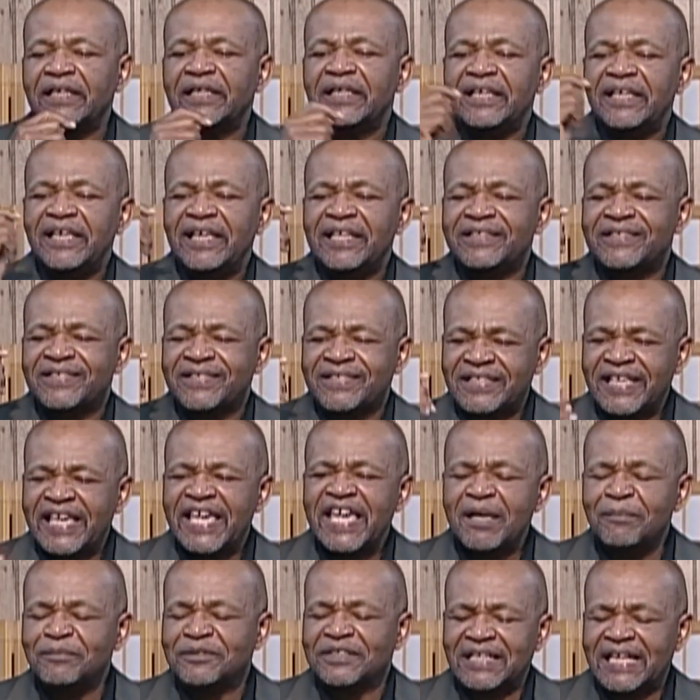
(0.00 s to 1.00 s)
It
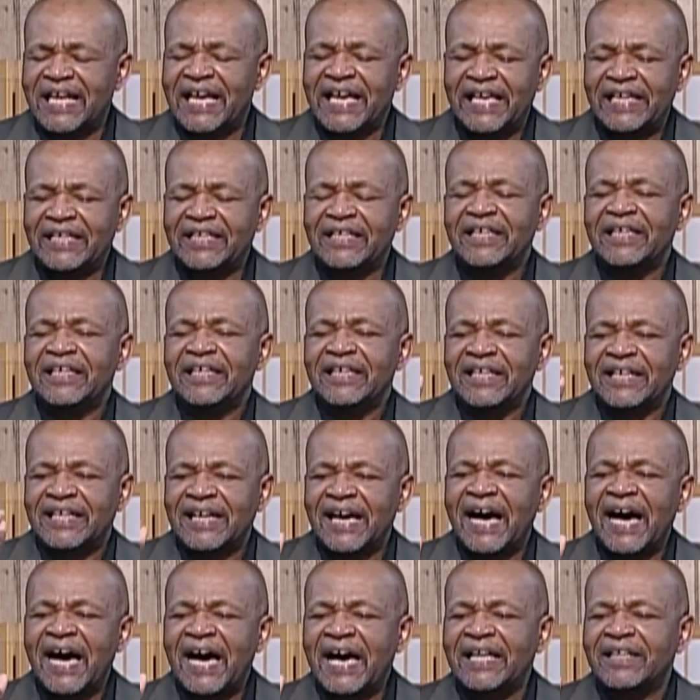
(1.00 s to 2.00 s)
seems like,
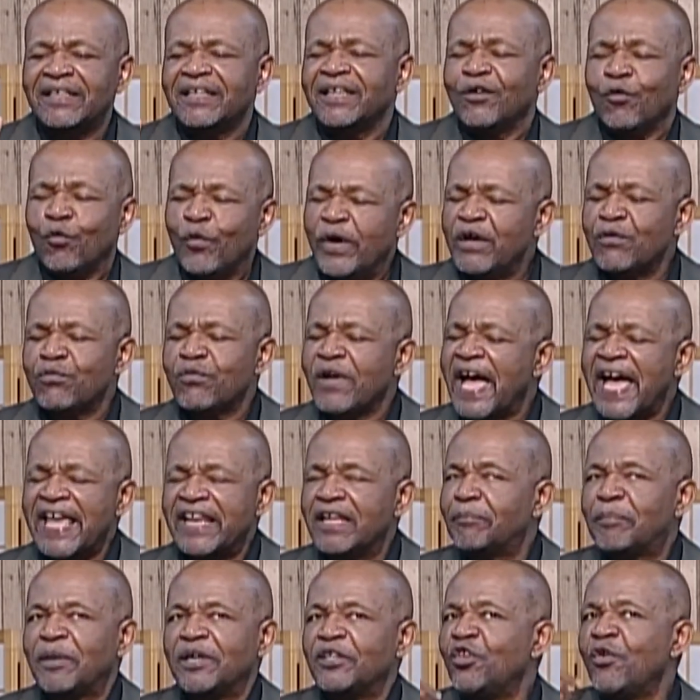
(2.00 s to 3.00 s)
God, we ready,
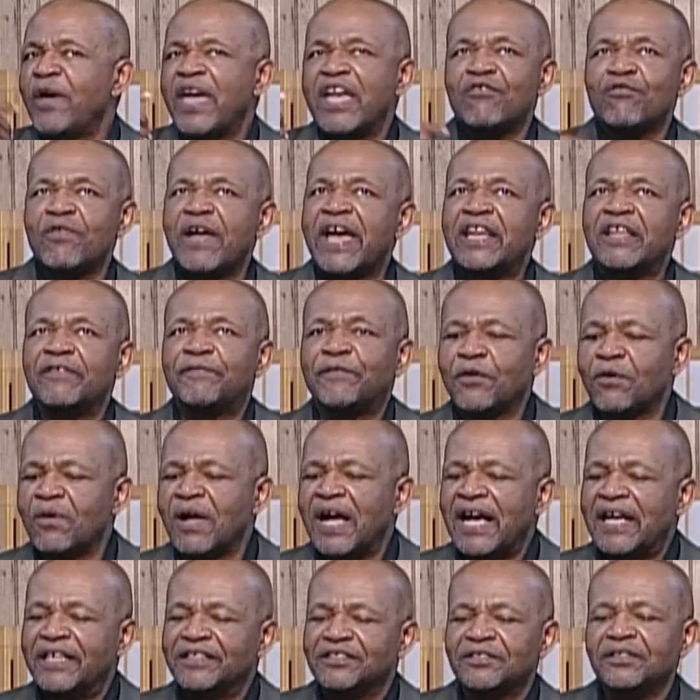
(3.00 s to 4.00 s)
but you ain't ready for
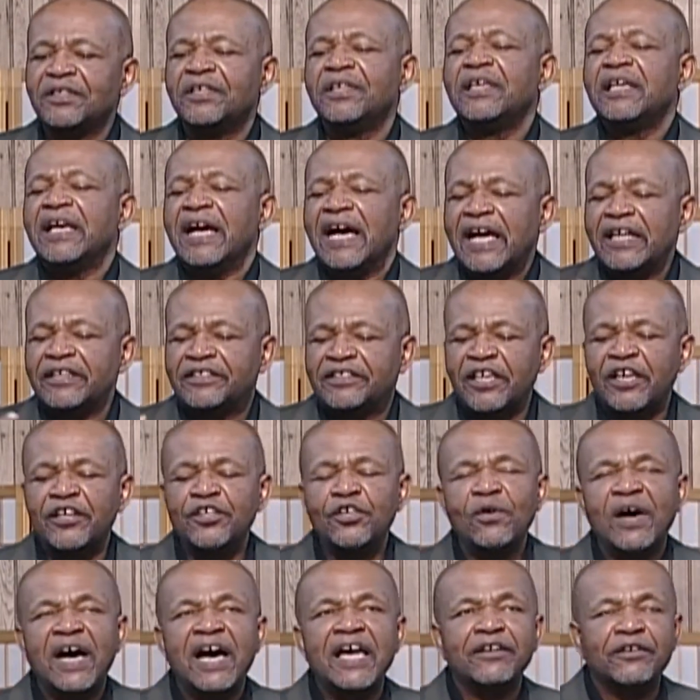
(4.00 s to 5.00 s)
us until
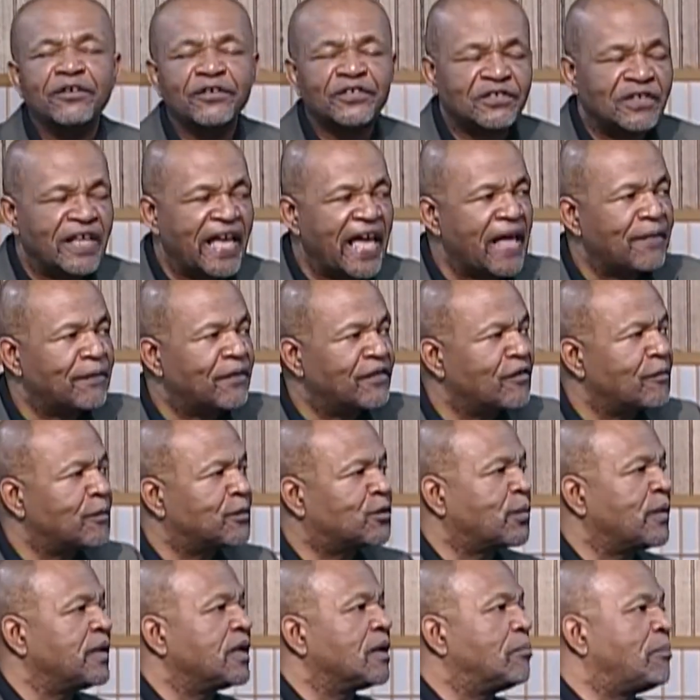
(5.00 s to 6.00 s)
you understand the difference
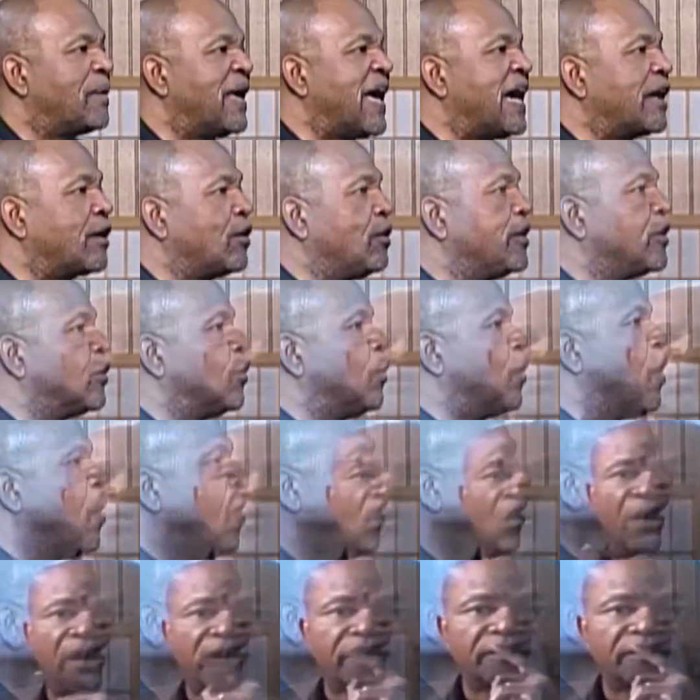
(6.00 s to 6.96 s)
between a battle and a war.